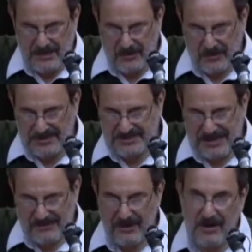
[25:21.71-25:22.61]

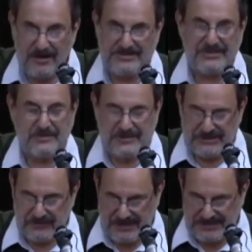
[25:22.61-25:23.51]
notice how it also
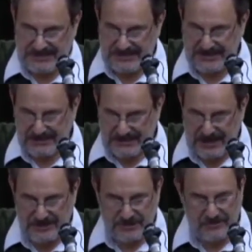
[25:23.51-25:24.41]
addresses the
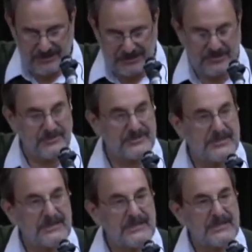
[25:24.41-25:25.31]
larger issues